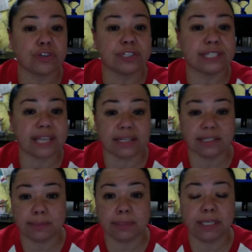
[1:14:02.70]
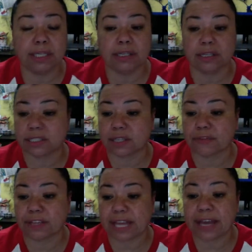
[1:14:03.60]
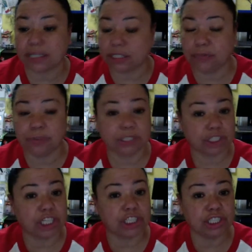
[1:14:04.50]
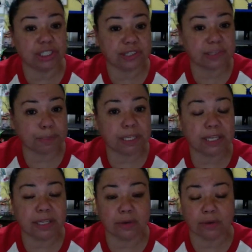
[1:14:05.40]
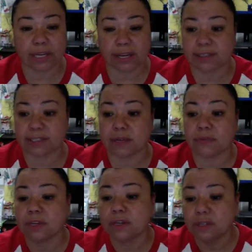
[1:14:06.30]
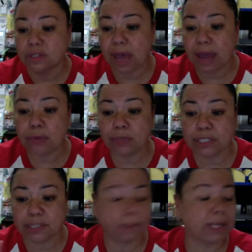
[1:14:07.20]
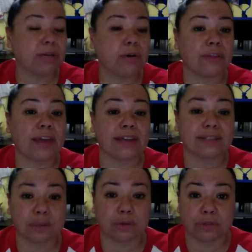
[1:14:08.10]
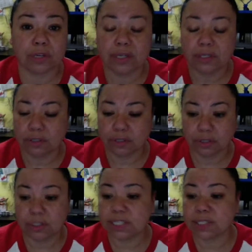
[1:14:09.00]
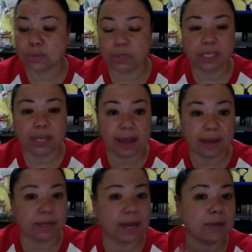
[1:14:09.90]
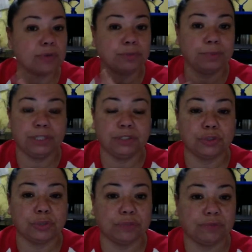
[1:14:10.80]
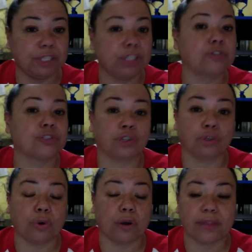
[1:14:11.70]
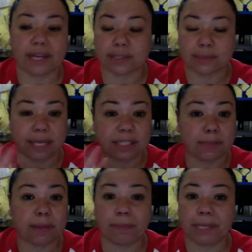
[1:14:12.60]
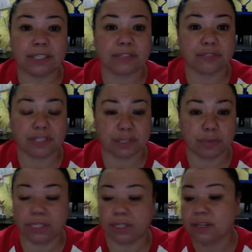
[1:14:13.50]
settings mean and stuff like that, and even changing the speed and all that kind of stuff. So I will explain all that. So this week I will be doing videos galore. That's my plans for this week.